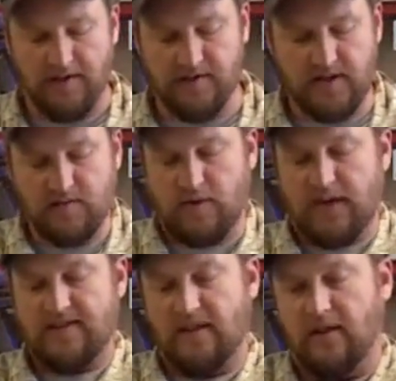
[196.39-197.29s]
So each one
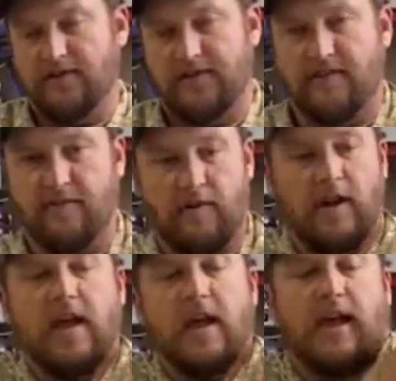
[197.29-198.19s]
gets a little stiffer
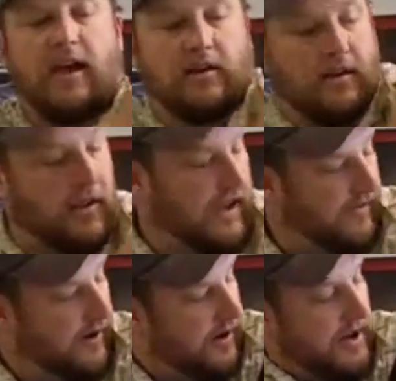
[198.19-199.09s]
and a little
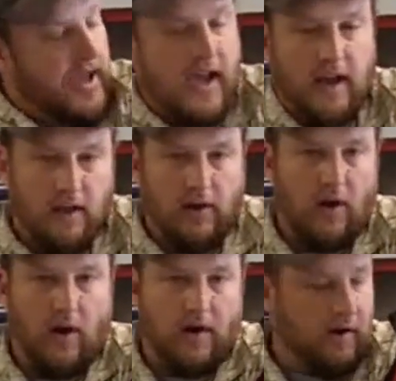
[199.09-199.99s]
heavier and a little
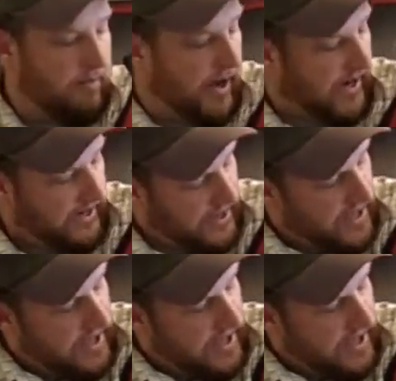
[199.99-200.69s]
harder to bite,